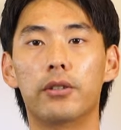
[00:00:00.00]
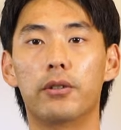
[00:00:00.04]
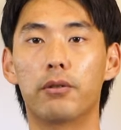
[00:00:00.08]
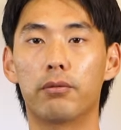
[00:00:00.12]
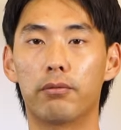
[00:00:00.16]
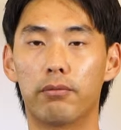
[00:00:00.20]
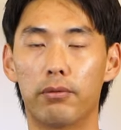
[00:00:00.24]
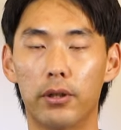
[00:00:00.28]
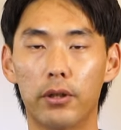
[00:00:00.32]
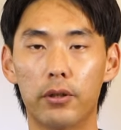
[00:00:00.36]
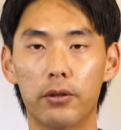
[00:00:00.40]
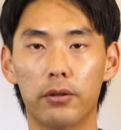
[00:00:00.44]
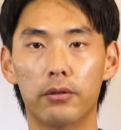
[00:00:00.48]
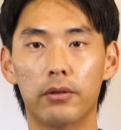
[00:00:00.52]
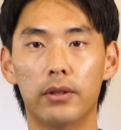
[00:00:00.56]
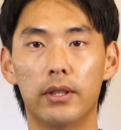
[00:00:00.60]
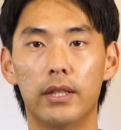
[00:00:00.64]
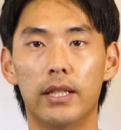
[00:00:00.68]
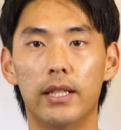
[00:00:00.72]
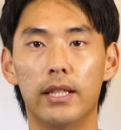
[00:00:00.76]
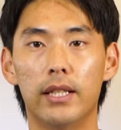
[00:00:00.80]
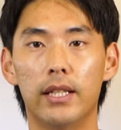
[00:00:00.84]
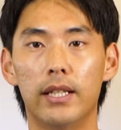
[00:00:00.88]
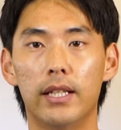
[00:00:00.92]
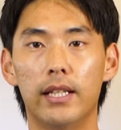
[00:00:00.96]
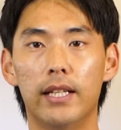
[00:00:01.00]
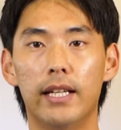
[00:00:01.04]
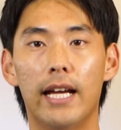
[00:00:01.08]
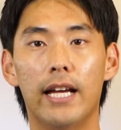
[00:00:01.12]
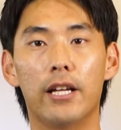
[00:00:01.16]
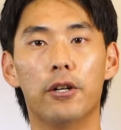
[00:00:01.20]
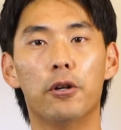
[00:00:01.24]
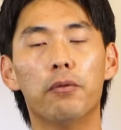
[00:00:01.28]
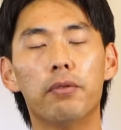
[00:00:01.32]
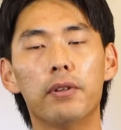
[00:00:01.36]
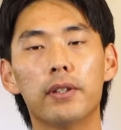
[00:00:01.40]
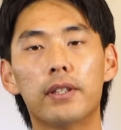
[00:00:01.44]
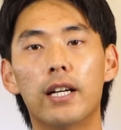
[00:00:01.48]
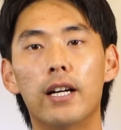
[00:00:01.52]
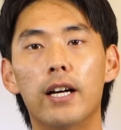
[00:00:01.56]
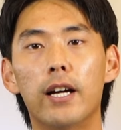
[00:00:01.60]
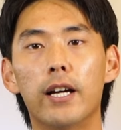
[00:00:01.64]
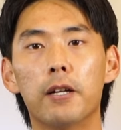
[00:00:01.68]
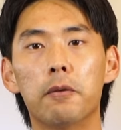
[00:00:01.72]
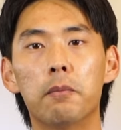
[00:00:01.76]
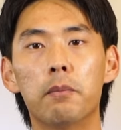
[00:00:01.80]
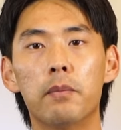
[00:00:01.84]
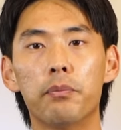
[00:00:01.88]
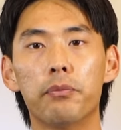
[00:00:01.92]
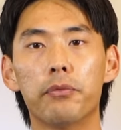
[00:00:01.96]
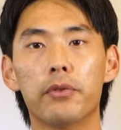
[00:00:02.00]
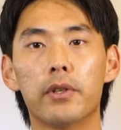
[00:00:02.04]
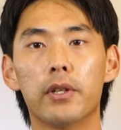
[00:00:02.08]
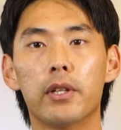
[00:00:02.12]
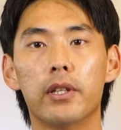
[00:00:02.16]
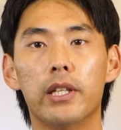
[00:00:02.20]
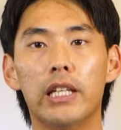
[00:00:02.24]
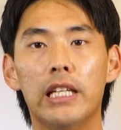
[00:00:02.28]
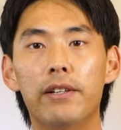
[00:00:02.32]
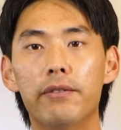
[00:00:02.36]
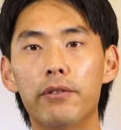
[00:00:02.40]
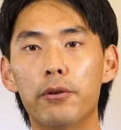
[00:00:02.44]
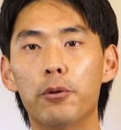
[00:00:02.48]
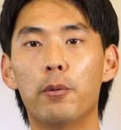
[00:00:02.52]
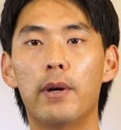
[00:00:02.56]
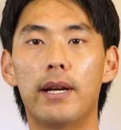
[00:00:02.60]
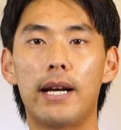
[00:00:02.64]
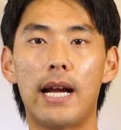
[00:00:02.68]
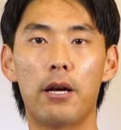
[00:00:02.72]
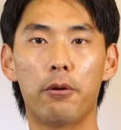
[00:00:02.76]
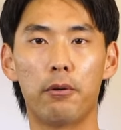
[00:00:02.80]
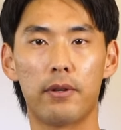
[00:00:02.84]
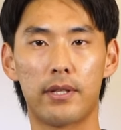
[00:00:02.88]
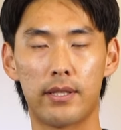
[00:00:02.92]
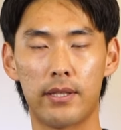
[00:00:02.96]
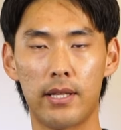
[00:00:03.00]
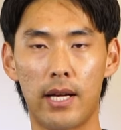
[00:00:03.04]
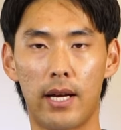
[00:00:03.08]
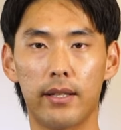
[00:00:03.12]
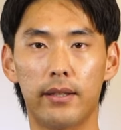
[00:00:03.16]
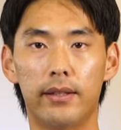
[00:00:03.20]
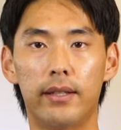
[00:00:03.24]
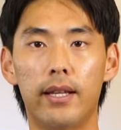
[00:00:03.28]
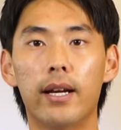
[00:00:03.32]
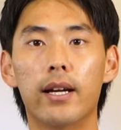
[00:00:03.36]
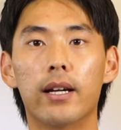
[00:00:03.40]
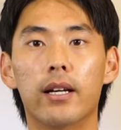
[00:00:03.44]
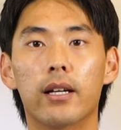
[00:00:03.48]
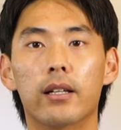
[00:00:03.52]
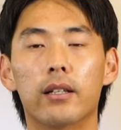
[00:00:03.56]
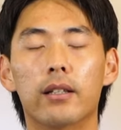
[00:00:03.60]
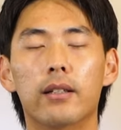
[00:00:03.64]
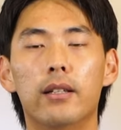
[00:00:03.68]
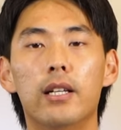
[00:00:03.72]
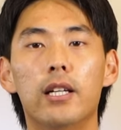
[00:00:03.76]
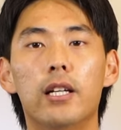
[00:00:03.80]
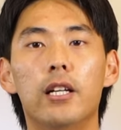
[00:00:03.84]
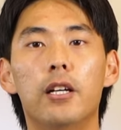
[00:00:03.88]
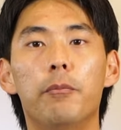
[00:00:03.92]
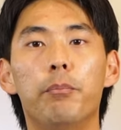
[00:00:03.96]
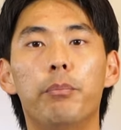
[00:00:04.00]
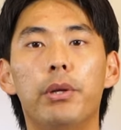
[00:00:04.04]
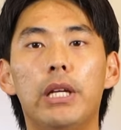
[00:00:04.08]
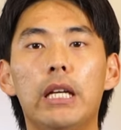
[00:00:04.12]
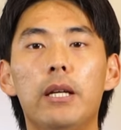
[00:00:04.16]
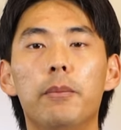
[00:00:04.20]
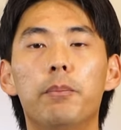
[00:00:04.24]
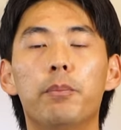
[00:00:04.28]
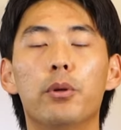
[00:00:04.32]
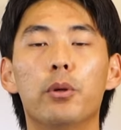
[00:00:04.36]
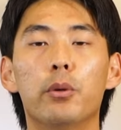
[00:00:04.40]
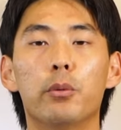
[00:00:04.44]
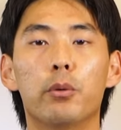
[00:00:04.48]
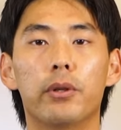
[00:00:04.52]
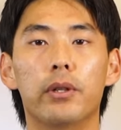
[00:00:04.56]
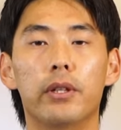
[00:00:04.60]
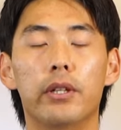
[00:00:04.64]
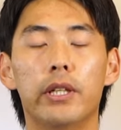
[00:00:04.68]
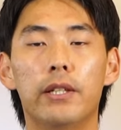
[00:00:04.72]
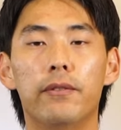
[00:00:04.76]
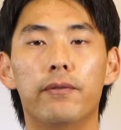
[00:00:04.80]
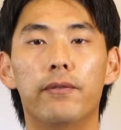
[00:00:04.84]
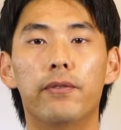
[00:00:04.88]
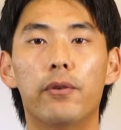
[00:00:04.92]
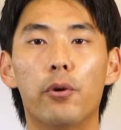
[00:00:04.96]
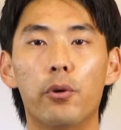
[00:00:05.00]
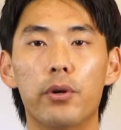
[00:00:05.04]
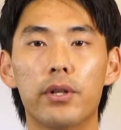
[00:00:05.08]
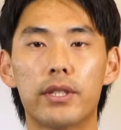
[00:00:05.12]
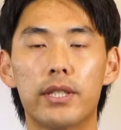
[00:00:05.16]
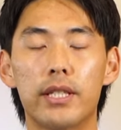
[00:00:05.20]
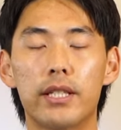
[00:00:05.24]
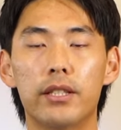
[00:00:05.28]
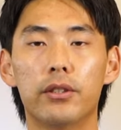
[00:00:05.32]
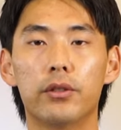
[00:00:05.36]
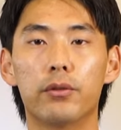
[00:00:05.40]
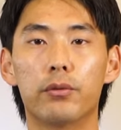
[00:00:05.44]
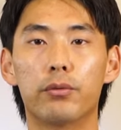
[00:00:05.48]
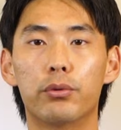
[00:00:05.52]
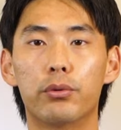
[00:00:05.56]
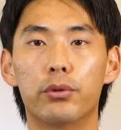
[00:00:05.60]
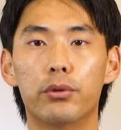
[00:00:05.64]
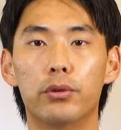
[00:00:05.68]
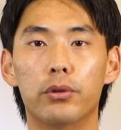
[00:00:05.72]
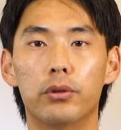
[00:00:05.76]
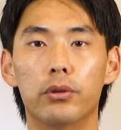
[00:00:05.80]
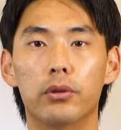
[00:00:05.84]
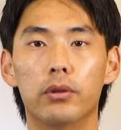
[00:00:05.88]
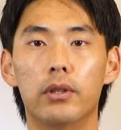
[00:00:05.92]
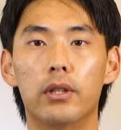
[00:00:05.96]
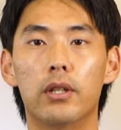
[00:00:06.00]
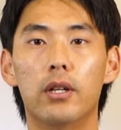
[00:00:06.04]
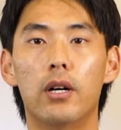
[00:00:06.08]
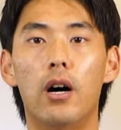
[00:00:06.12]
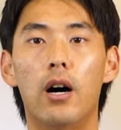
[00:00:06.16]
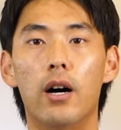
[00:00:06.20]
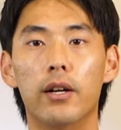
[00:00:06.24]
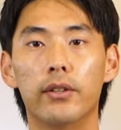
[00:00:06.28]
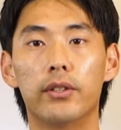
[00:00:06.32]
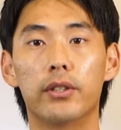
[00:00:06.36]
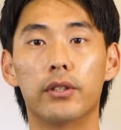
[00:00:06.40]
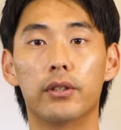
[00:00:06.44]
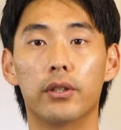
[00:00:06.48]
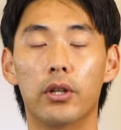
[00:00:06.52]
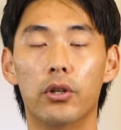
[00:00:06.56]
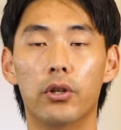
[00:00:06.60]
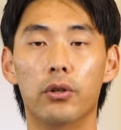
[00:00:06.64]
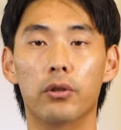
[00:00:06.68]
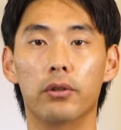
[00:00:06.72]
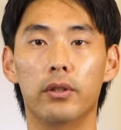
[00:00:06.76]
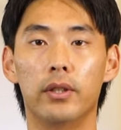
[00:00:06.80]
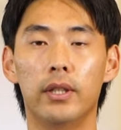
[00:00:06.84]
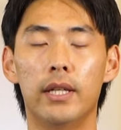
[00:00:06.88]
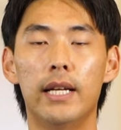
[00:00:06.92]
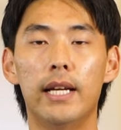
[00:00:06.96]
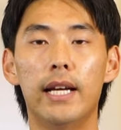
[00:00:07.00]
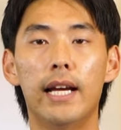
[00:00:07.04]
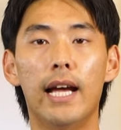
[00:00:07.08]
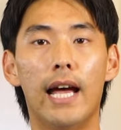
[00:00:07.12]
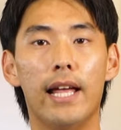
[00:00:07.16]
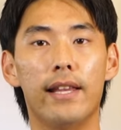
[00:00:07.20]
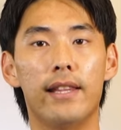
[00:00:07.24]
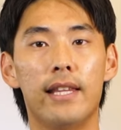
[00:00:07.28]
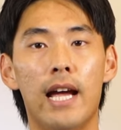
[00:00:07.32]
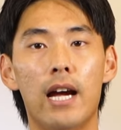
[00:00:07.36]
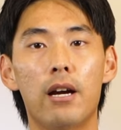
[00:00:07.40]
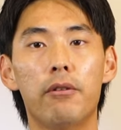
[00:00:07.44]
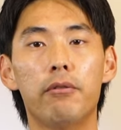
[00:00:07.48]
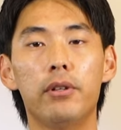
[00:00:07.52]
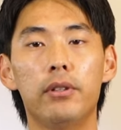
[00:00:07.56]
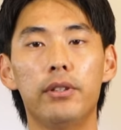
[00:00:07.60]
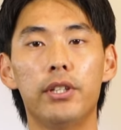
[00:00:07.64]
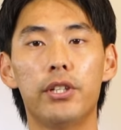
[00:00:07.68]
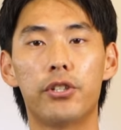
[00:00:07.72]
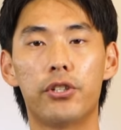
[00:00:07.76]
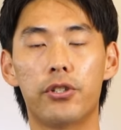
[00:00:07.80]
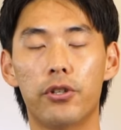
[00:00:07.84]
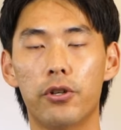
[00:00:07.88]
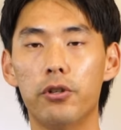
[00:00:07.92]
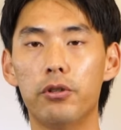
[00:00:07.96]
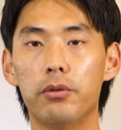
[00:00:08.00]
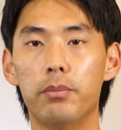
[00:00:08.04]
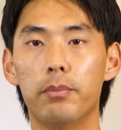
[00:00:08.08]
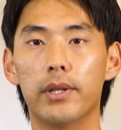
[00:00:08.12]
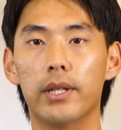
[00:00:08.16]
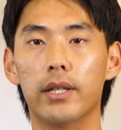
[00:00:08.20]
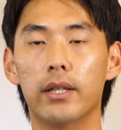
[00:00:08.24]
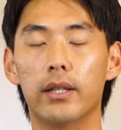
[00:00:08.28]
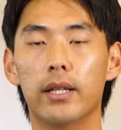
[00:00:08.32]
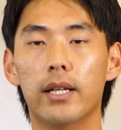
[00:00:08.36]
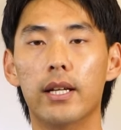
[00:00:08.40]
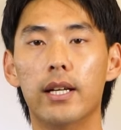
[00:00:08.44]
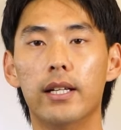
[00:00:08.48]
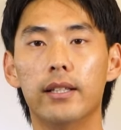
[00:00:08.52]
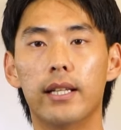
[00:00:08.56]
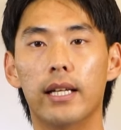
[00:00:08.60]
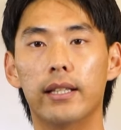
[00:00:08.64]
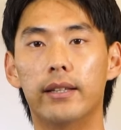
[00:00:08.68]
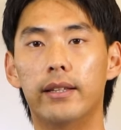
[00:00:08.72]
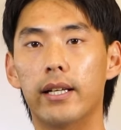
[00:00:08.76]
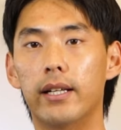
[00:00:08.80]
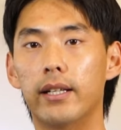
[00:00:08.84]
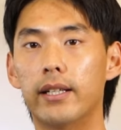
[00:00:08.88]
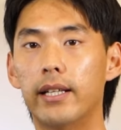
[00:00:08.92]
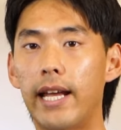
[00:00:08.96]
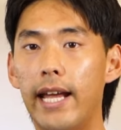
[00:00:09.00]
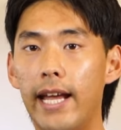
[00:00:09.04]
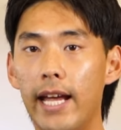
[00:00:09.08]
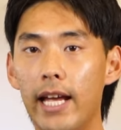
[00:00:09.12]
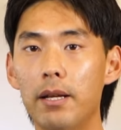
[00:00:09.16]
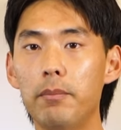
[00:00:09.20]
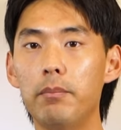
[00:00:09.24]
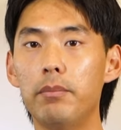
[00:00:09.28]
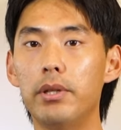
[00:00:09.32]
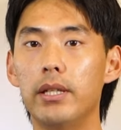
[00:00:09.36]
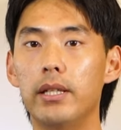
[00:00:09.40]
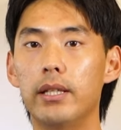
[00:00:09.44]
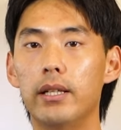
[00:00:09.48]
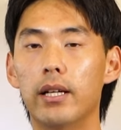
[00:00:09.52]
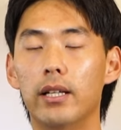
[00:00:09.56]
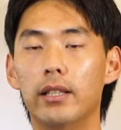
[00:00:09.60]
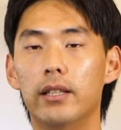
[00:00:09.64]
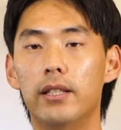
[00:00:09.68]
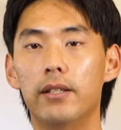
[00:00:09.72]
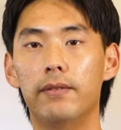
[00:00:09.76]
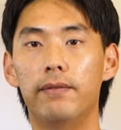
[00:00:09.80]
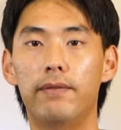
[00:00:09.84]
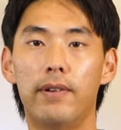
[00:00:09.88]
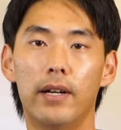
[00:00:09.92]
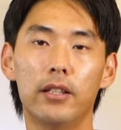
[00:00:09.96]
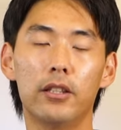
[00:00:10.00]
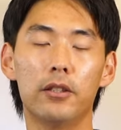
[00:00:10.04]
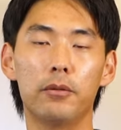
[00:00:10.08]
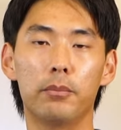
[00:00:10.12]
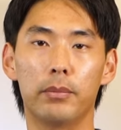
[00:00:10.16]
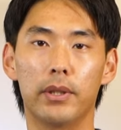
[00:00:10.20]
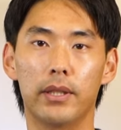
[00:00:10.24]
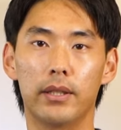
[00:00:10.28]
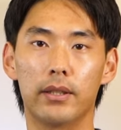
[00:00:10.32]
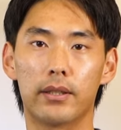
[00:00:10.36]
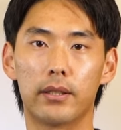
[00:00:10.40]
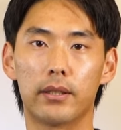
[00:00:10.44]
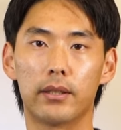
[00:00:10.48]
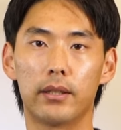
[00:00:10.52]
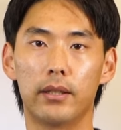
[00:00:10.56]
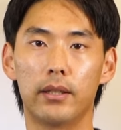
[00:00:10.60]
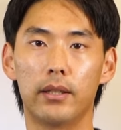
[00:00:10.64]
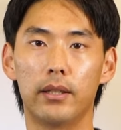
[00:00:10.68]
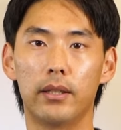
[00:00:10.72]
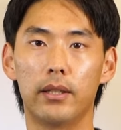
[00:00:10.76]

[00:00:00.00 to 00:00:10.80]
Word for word: to grow. And over time, even when I was not there, people were enforcing the rule on their own. And that really showed me that there can be a development